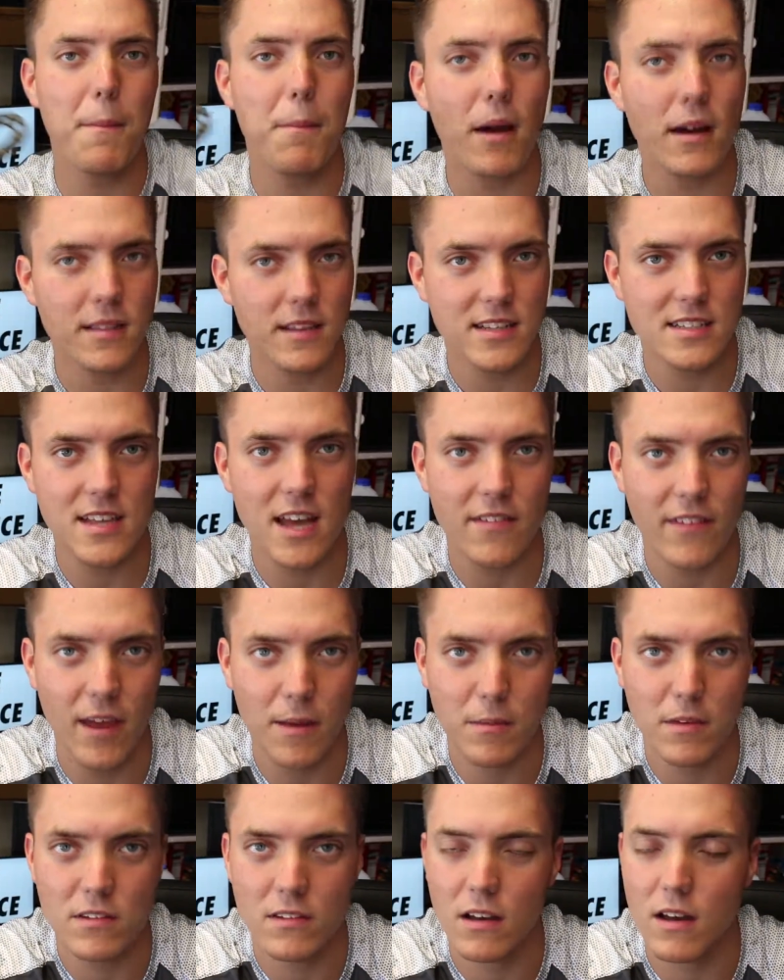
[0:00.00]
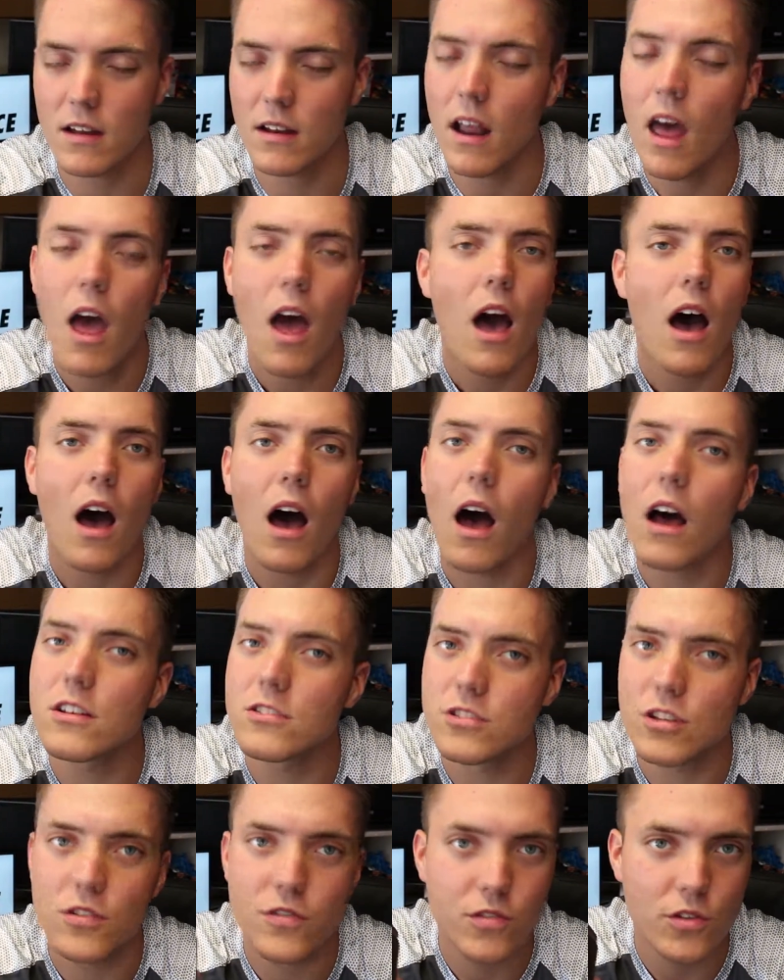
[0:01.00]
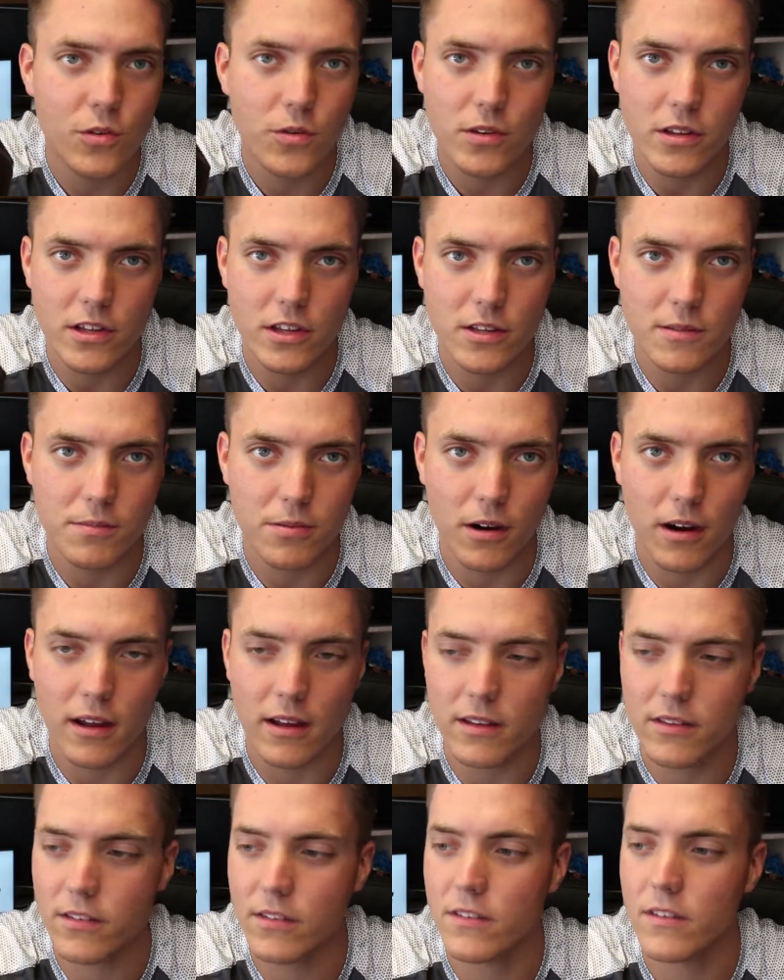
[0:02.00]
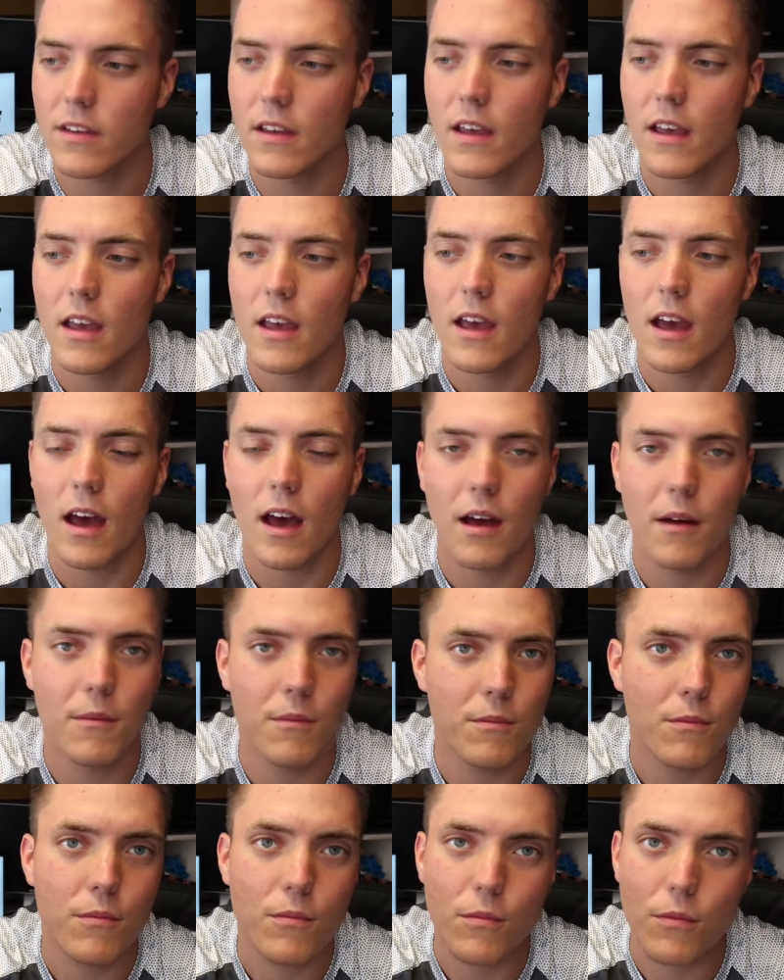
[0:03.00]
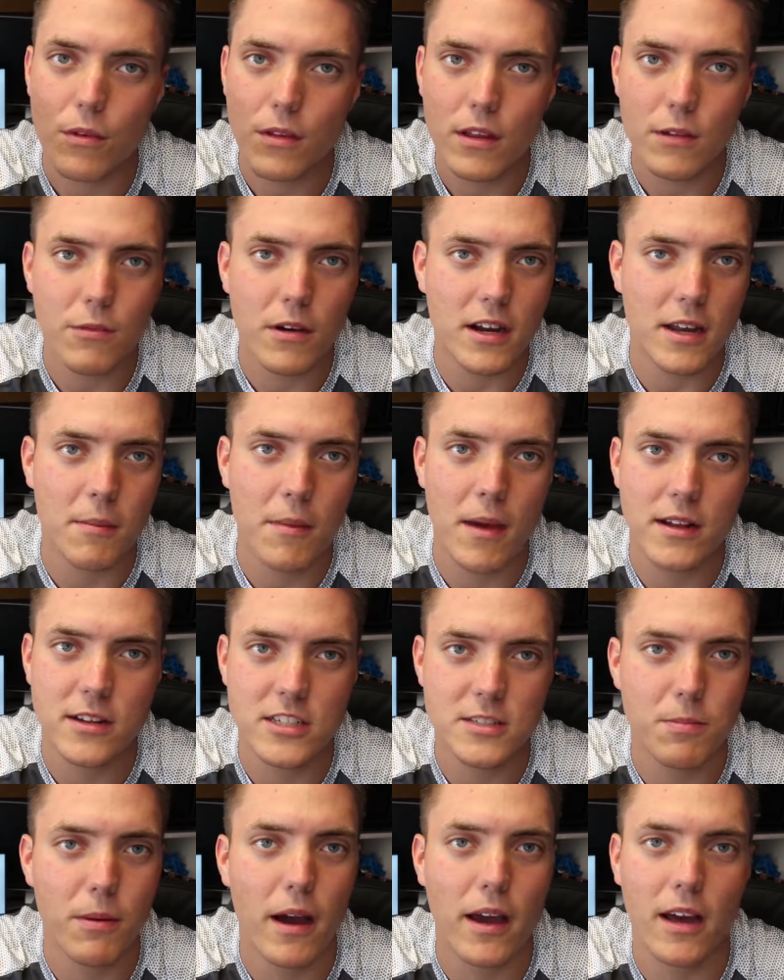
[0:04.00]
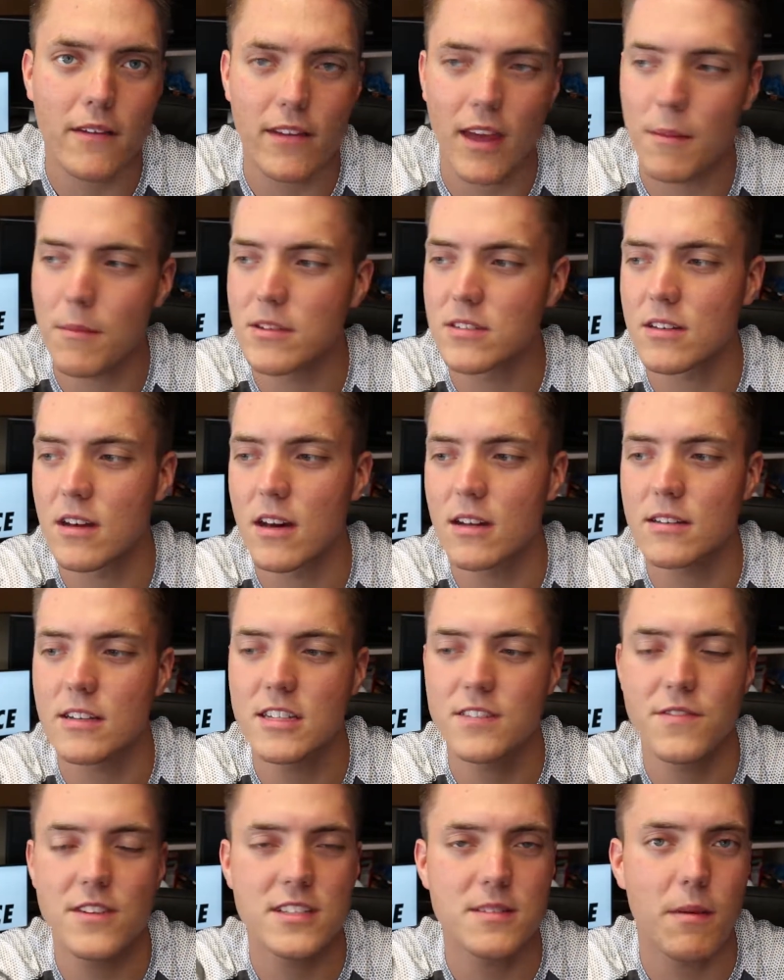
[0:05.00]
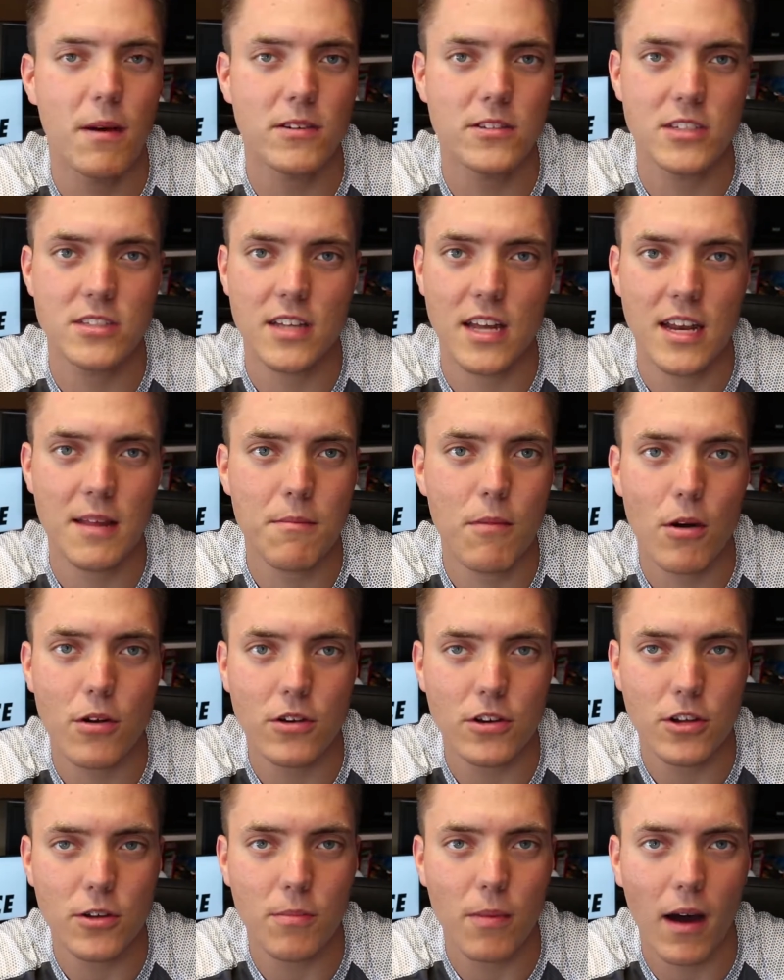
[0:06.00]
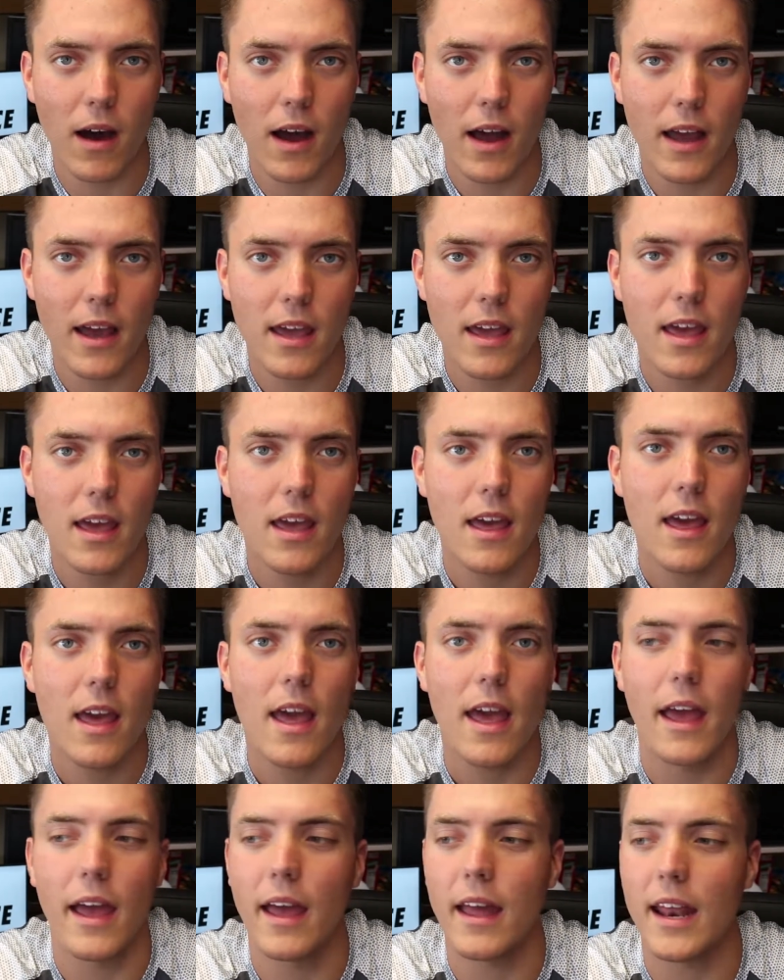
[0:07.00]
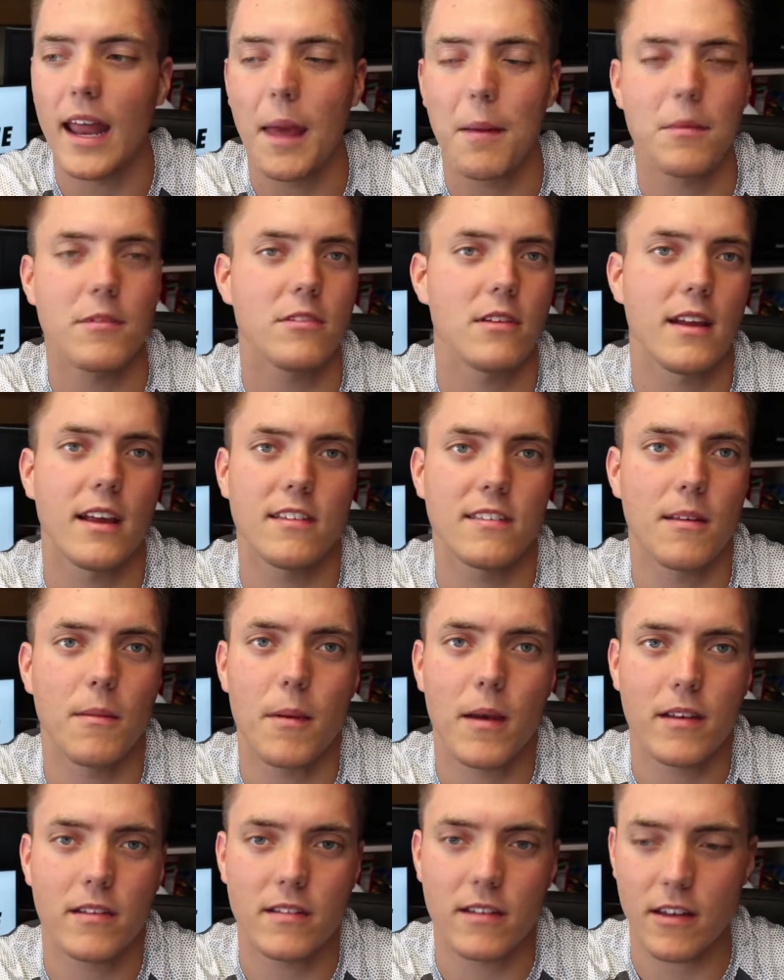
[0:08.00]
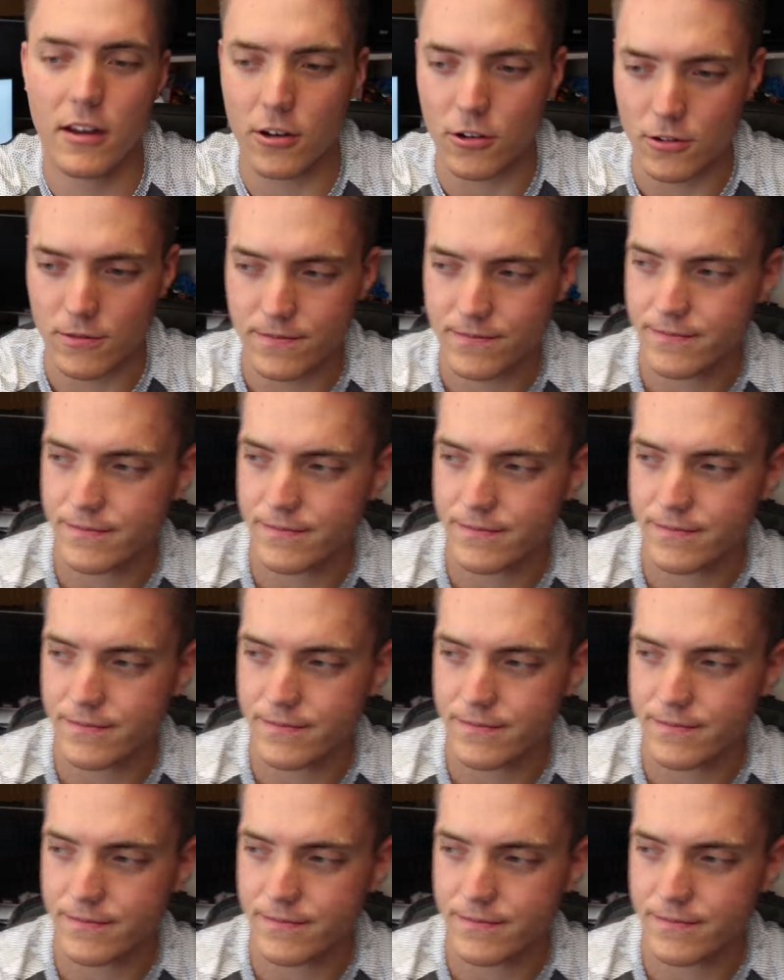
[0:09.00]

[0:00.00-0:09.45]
bought this off Amazon, also for a really good price. Really recommend just buying off Amazon. This fits about just any motor you buy, and Amazon has the best deal.